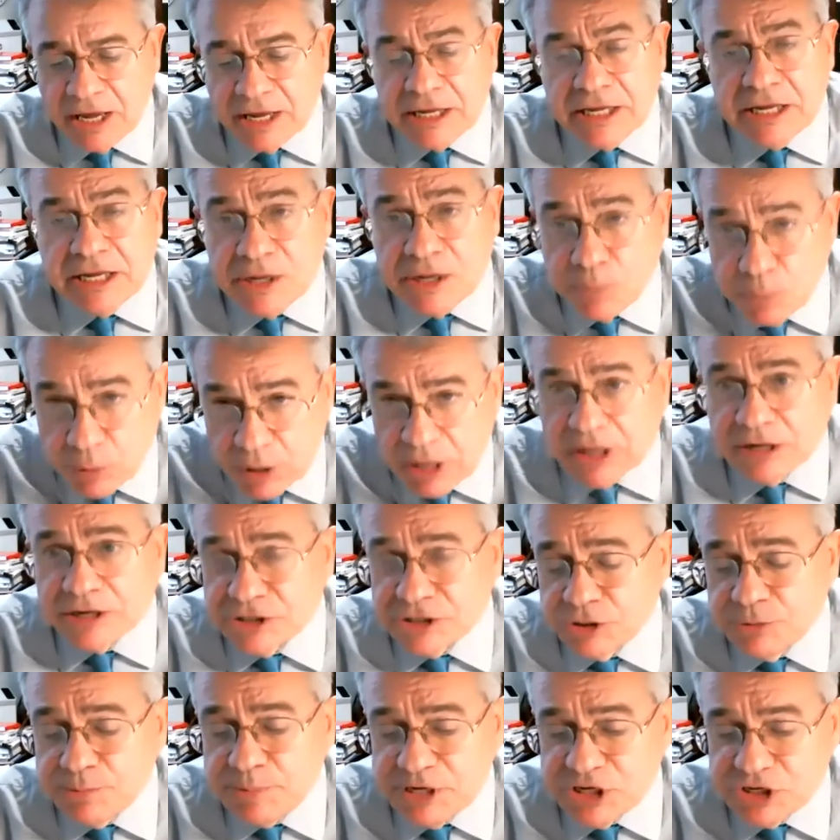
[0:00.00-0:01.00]
He will,
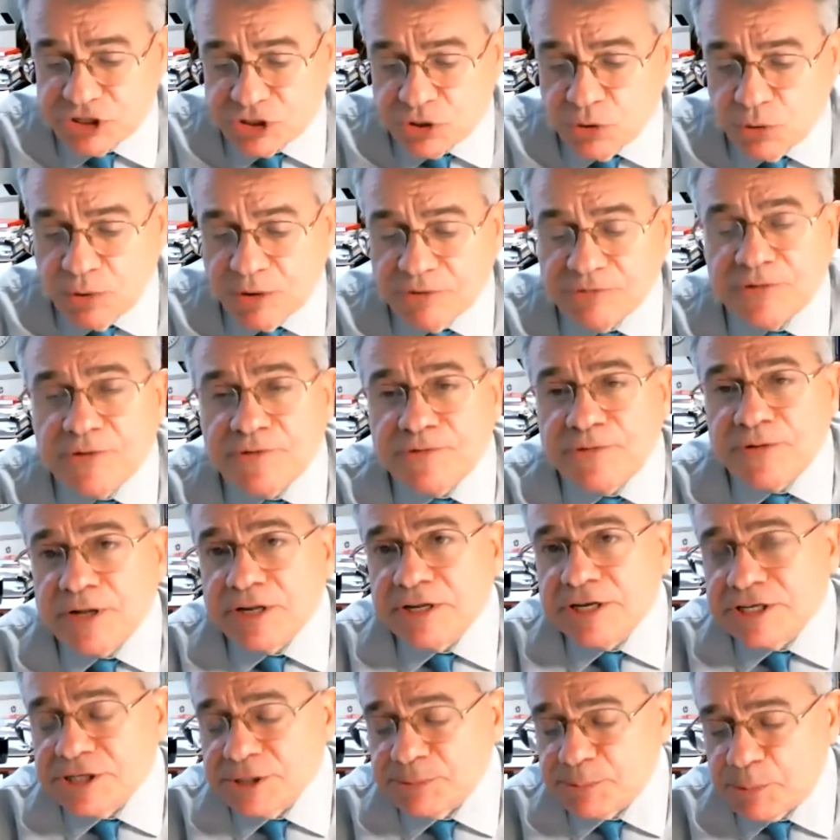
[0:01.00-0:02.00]
to be sure, fulfill
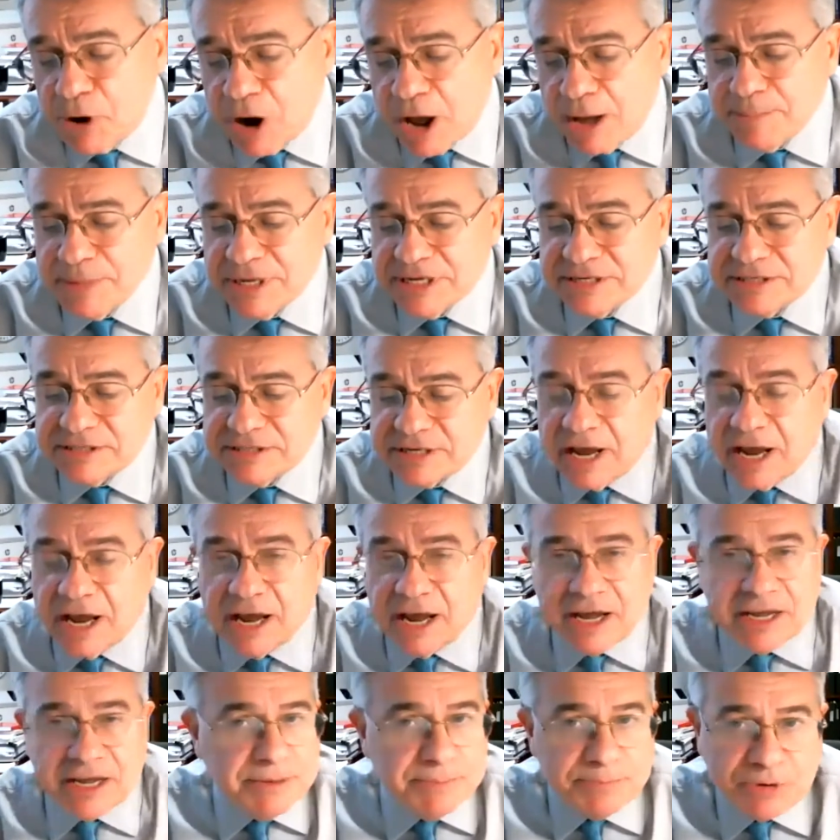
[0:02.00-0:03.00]
his promise.
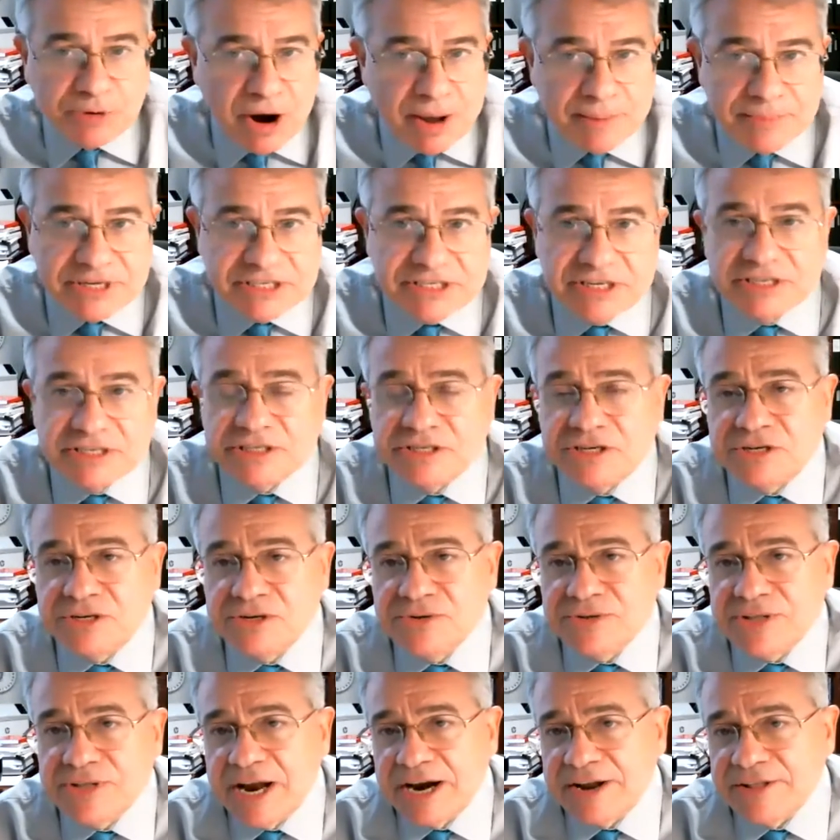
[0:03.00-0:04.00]
Uh, he promises to
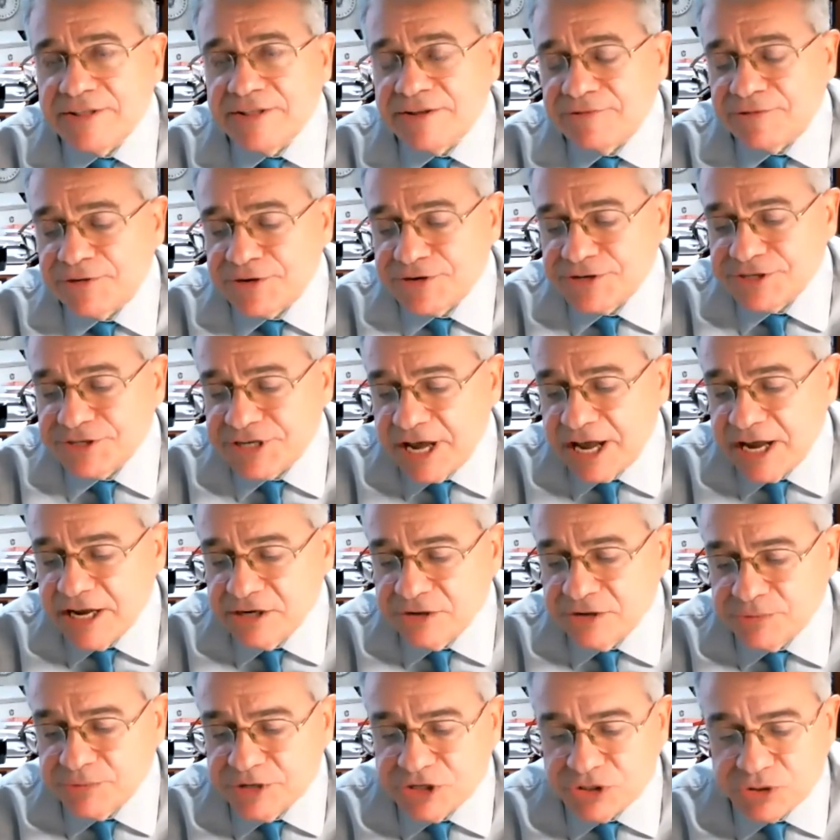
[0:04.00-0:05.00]
do that on the first day
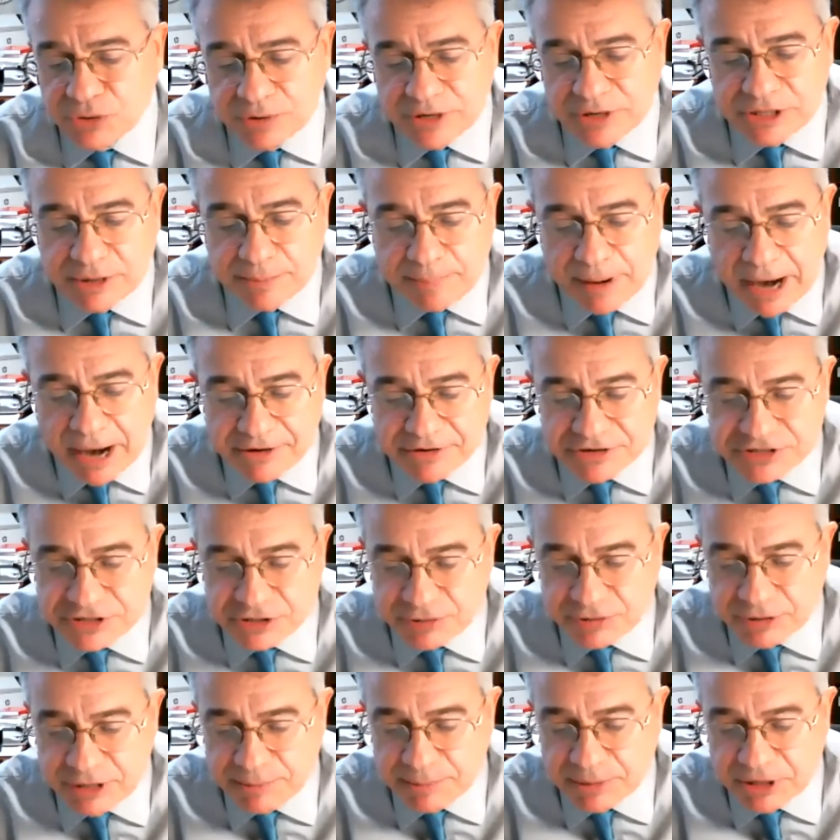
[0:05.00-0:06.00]
to rejoin the Paris
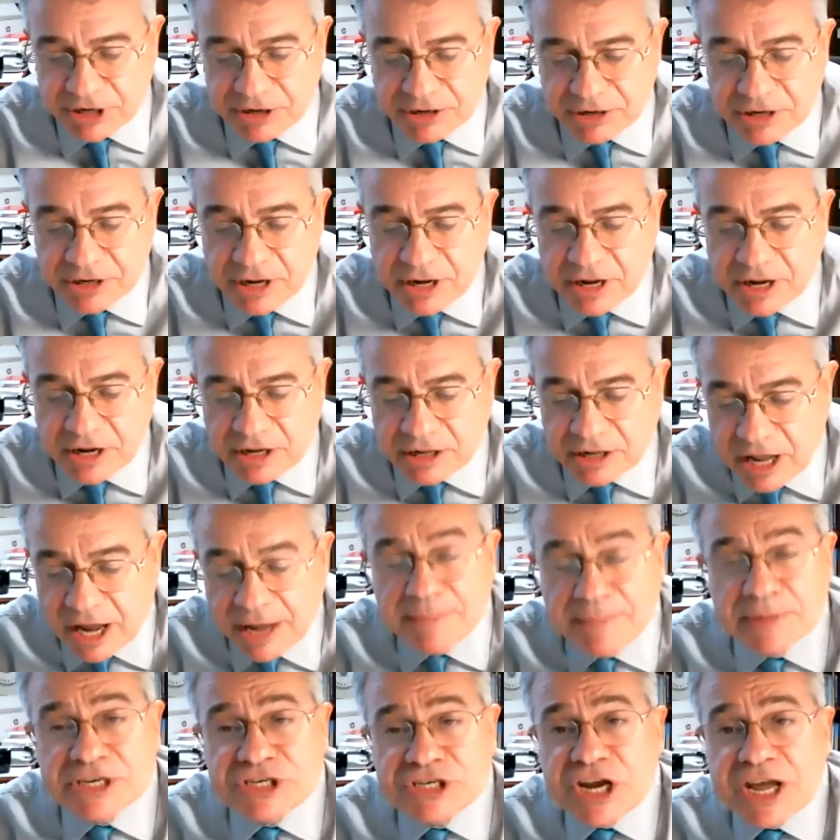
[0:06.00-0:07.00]
Agreement on
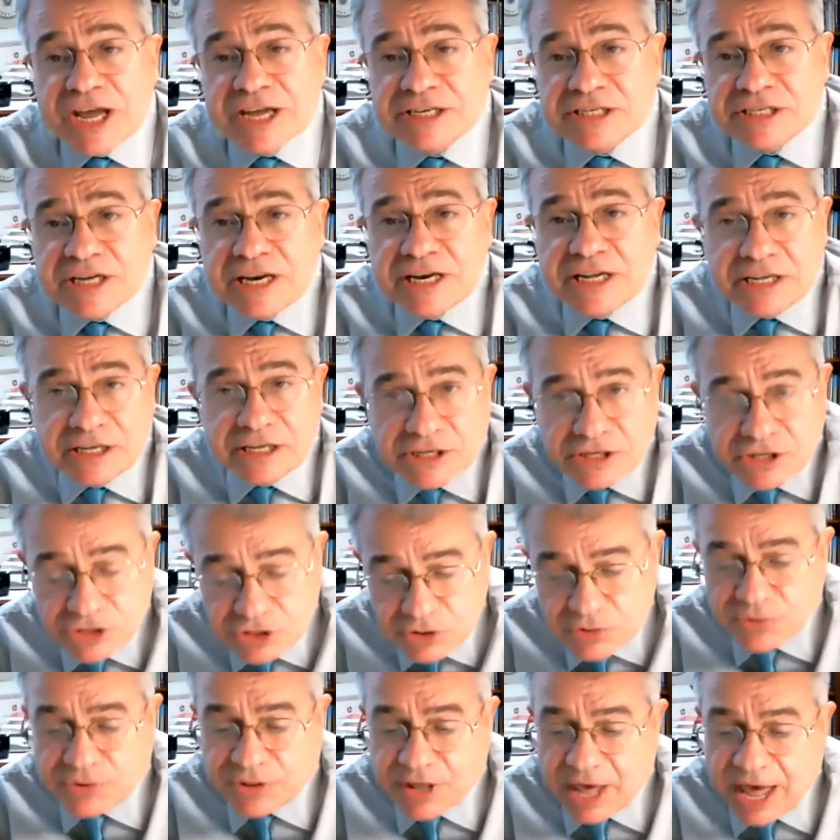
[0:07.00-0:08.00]
climate change, and he can
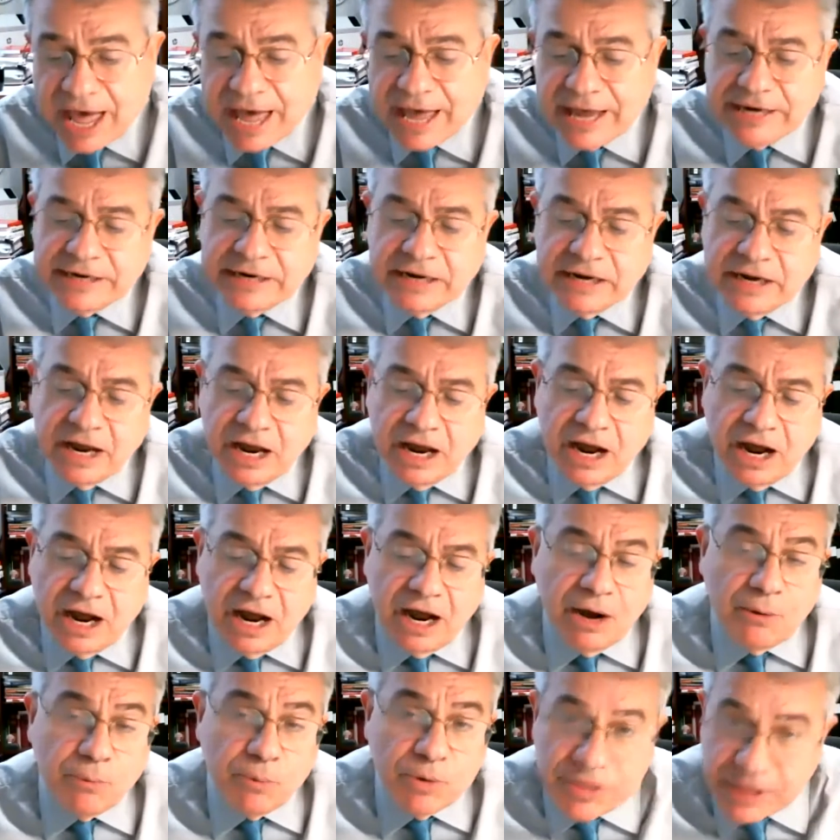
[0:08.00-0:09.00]
do that
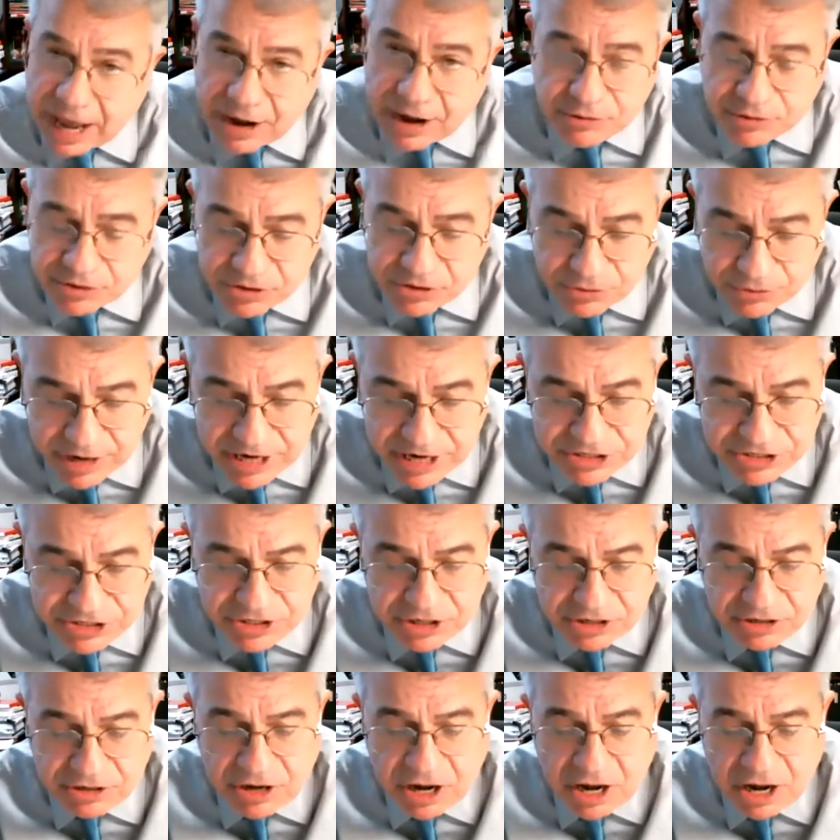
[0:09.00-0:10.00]
uh, without
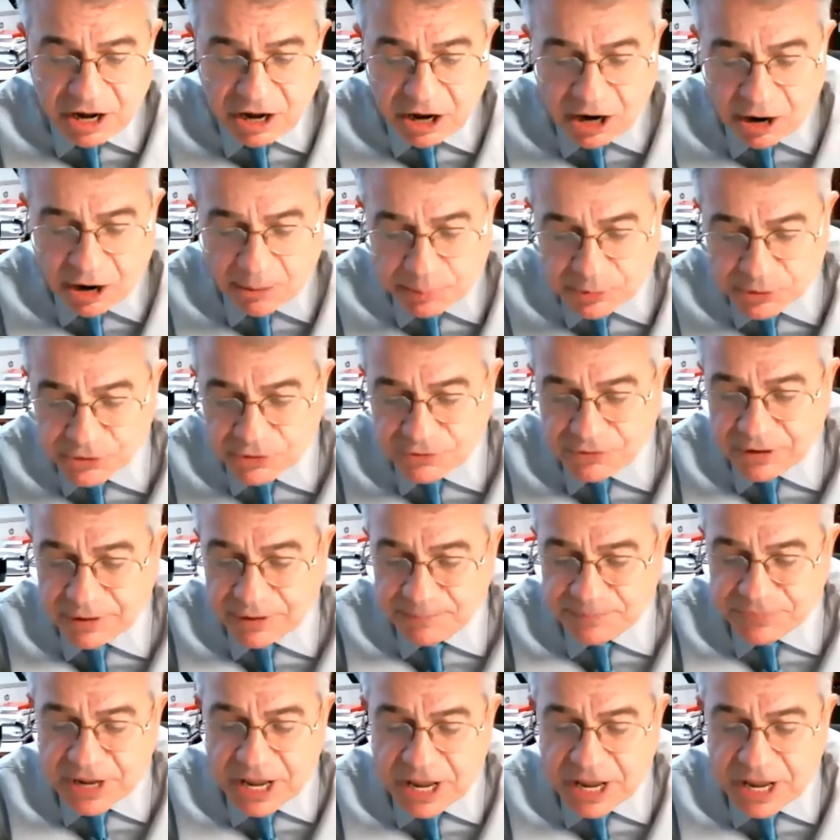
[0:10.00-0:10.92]
congressional uh, approval.